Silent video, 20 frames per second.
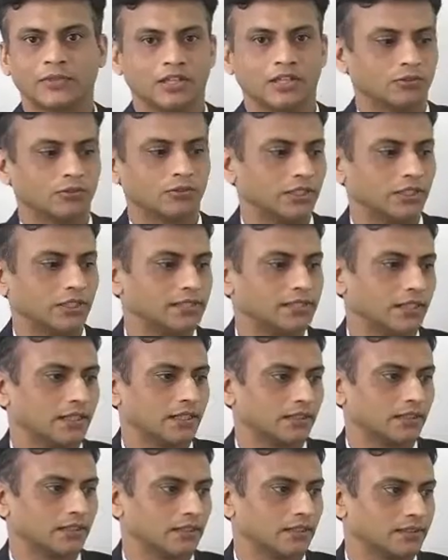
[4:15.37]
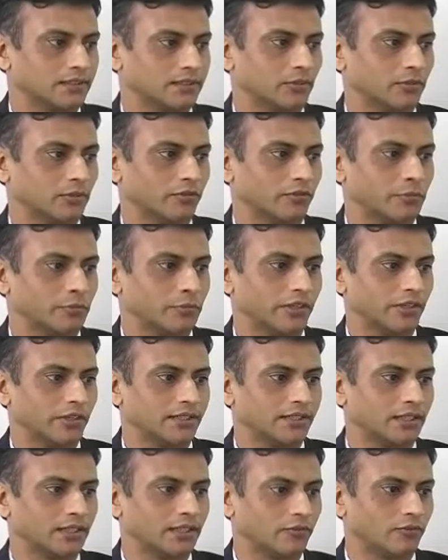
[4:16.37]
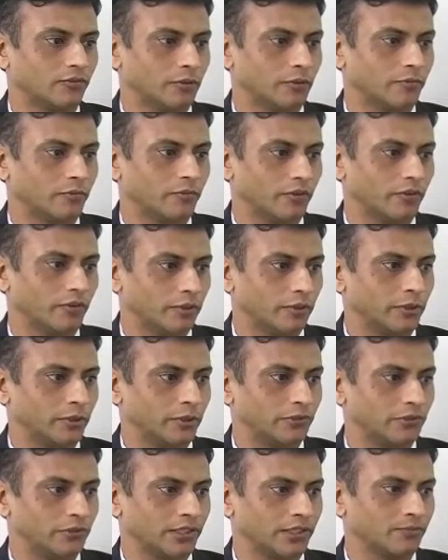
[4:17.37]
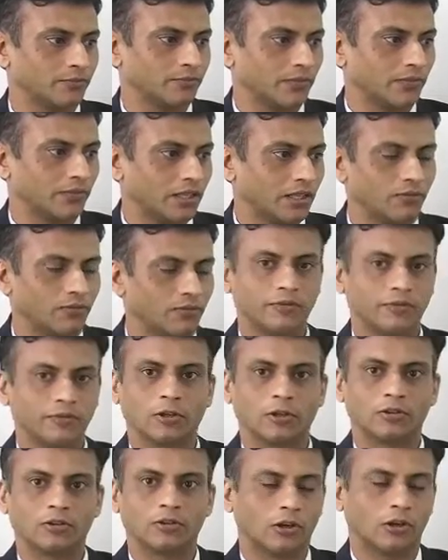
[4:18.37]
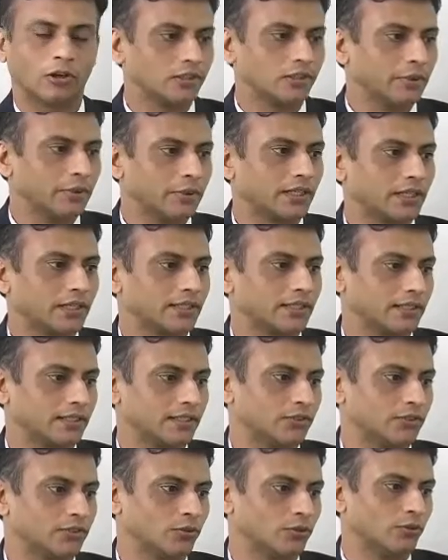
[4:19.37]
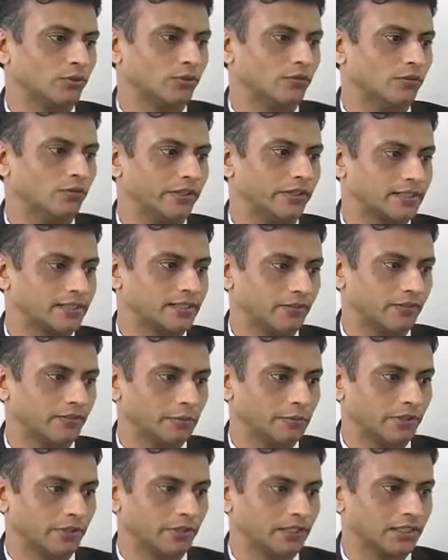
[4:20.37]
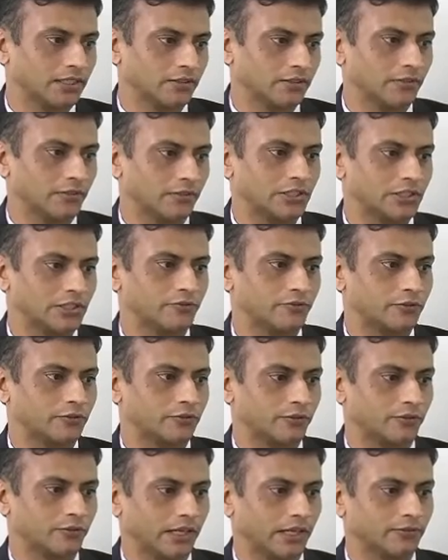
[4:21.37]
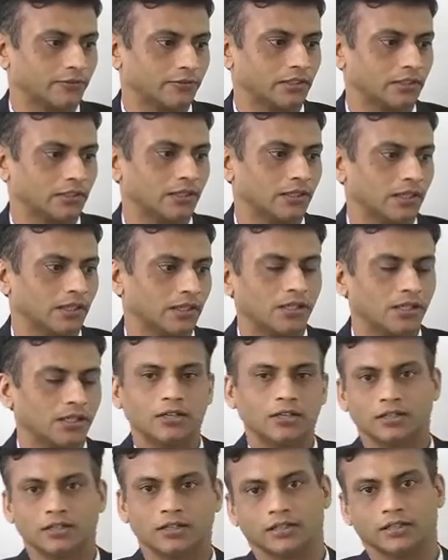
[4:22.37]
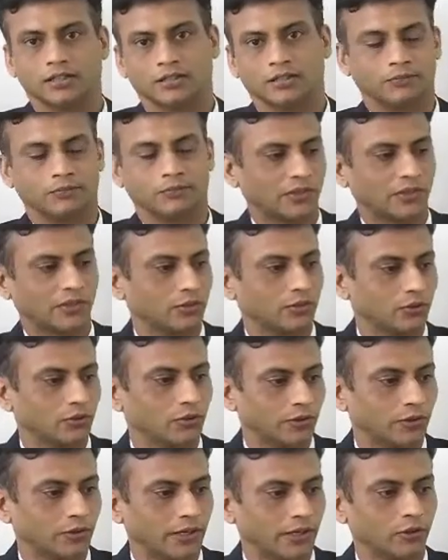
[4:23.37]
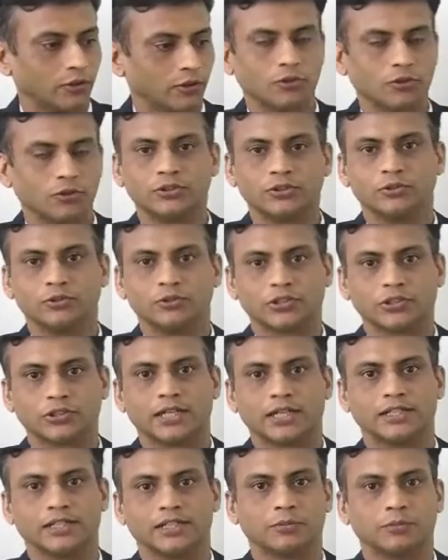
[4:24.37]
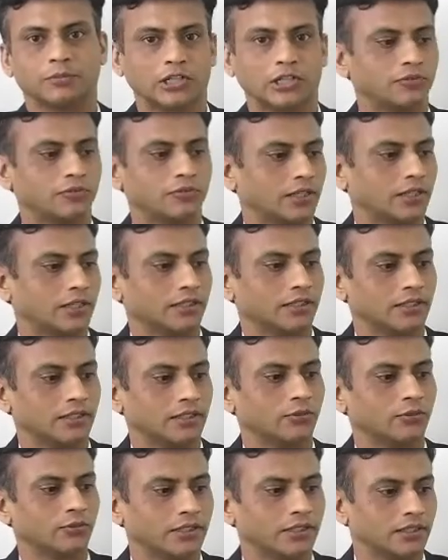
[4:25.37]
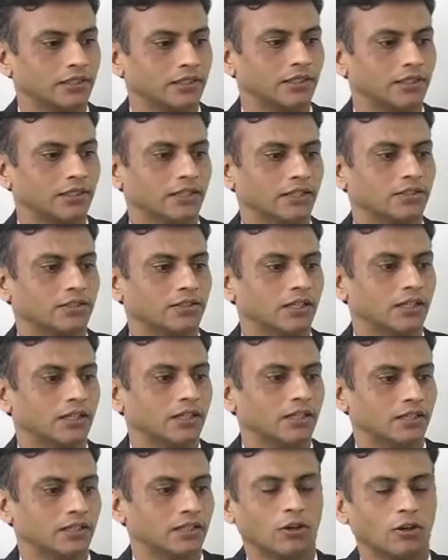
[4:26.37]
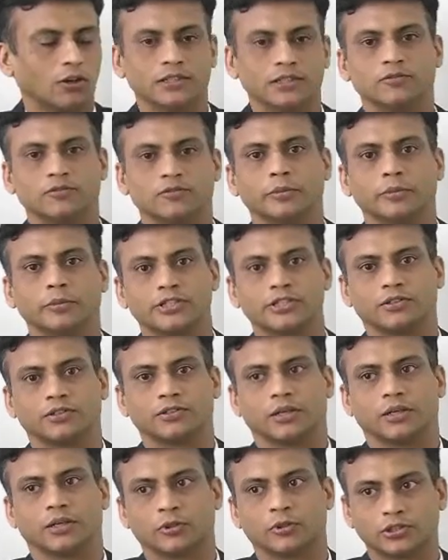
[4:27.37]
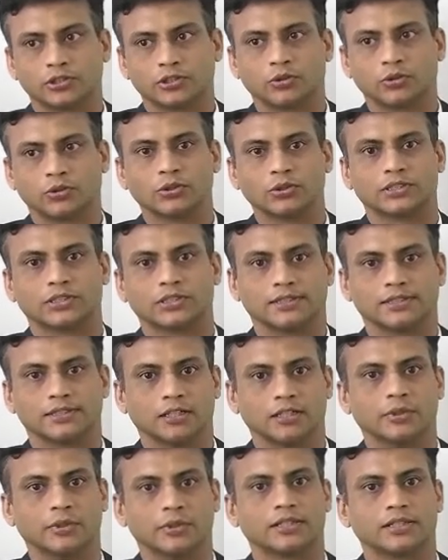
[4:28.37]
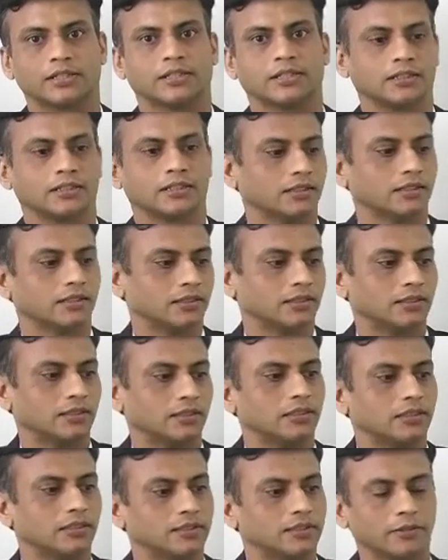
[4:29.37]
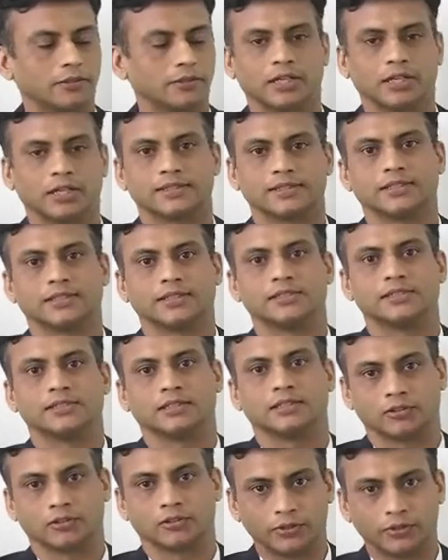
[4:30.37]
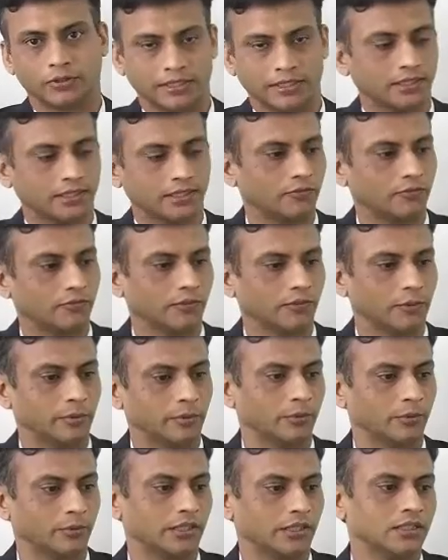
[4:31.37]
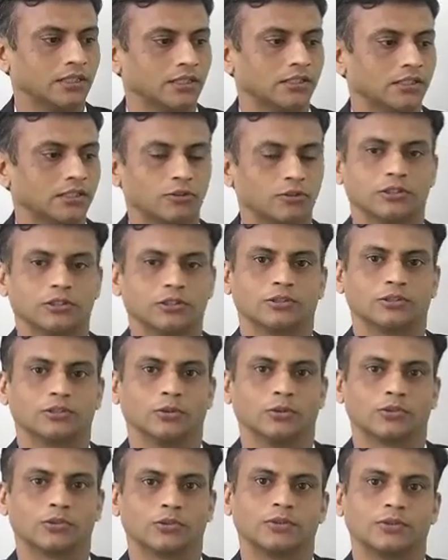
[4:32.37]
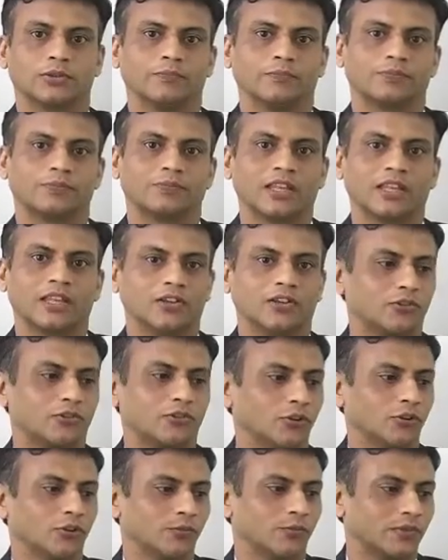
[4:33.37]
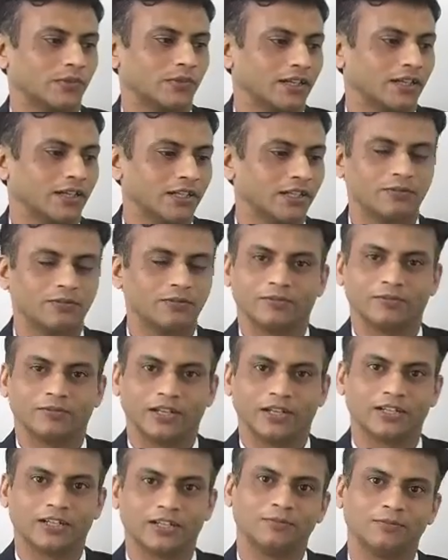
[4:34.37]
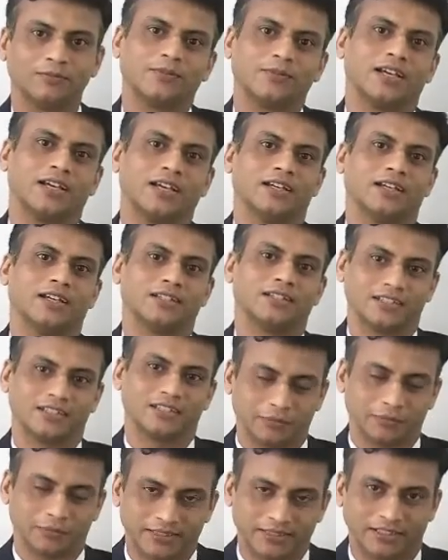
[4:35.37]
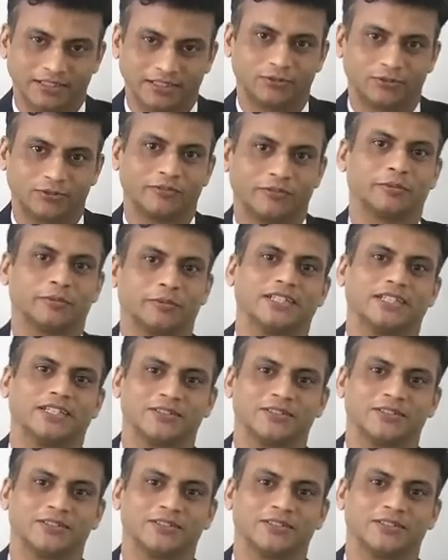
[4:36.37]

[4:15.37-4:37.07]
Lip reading: So these are some of the websites that we will be using. We will also be connecting through Vista website, which will have you will have your own user ID and password, and then you can get all the information about the course, the syllabus, and the several exercises and quizzes that we will be doing throughout the course. So again, welcome and namaste to everybody.